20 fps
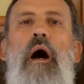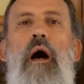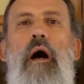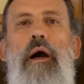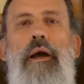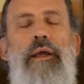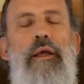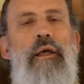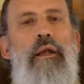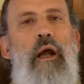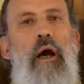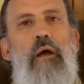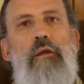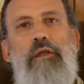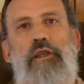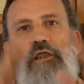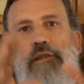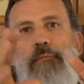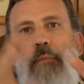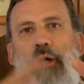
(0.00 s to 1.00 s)
All right, and
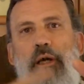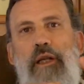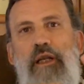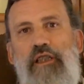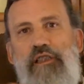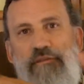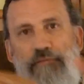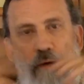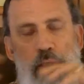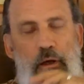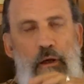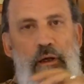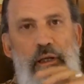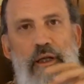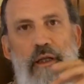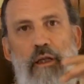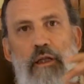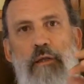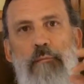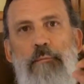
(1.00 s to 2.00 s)
all this money is
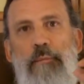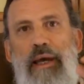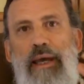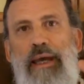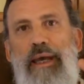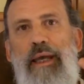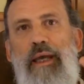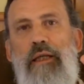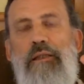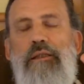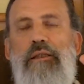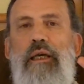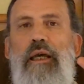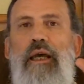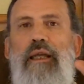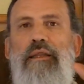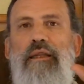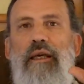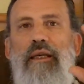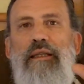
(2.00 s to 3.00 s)
funneled into the banks,
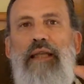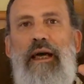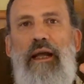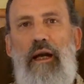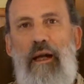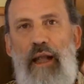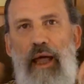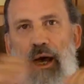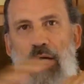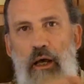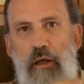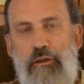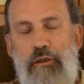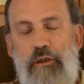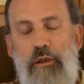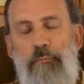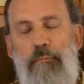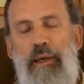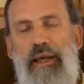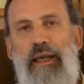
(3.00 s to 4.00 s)
and then that
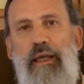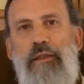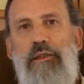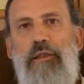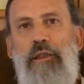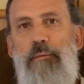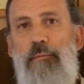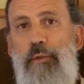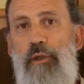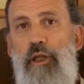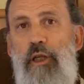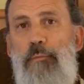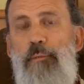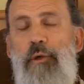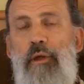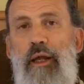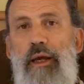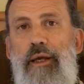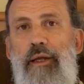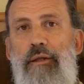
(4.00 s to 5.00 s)
allows the banks to
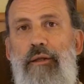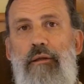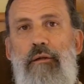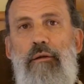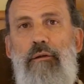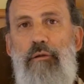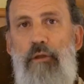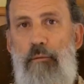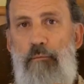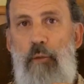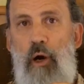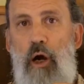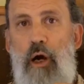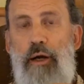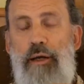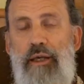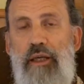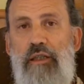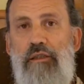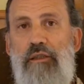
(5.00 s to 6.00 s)
manipulate the
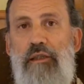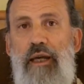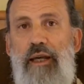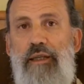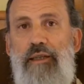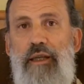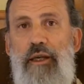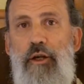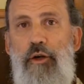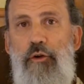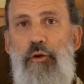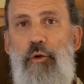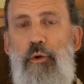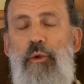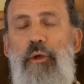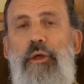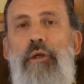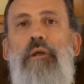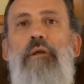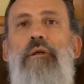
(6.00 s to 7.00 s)
markets like they are
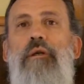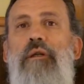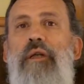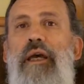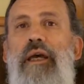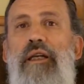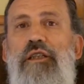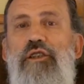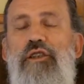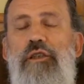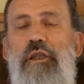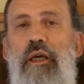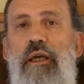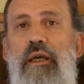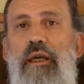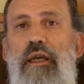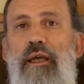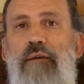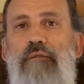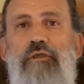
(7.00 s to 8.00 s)
doing today. It just,
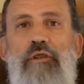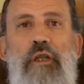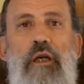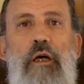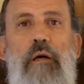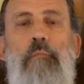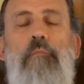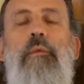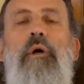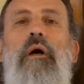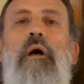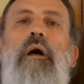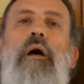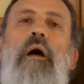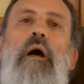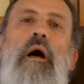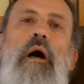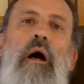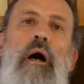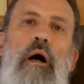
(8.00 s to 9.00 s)
it gives them
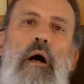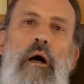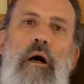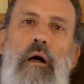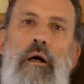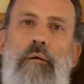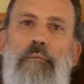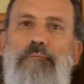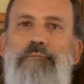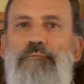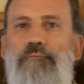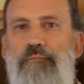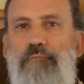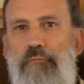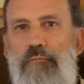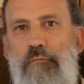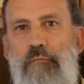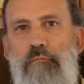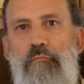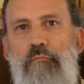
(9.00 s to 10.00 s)
um,
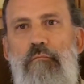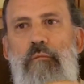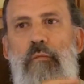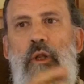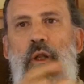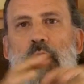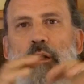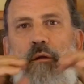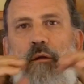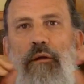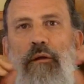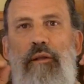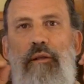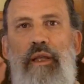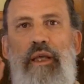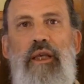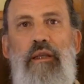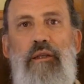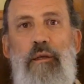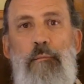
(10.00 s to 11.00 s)

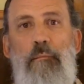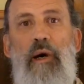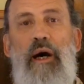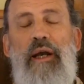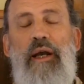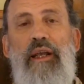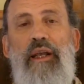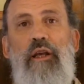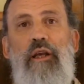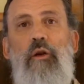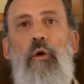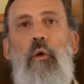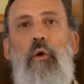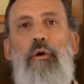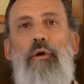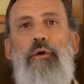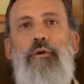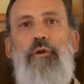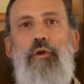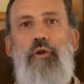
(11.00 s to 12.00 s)
the the money in
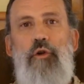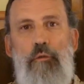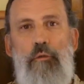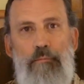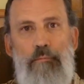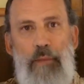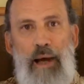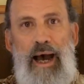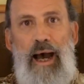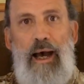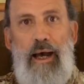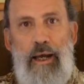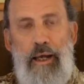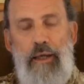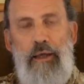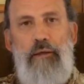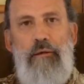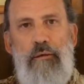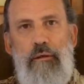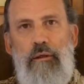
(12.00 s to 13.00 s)
order to
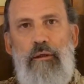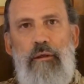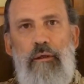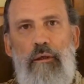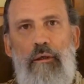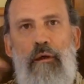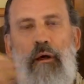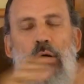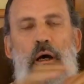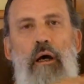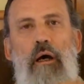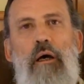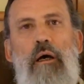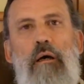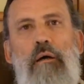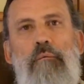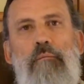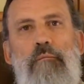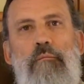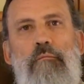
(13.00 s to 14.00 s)
buy
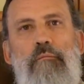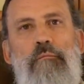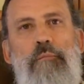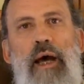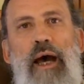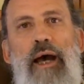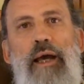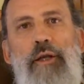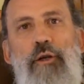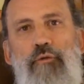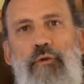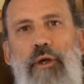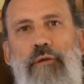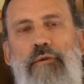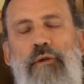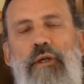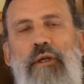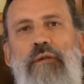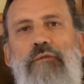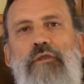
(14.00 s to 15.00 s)
uh, buy
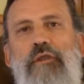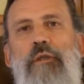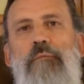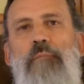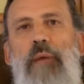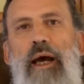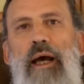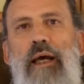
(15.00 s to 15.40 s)
derivatives and